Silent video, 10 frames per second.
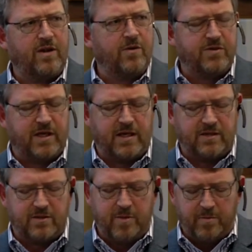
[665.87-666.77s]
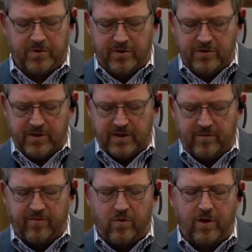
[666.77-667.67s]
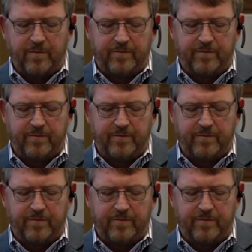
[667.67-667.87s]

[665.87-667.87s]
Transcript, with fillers: use cases people are using them for?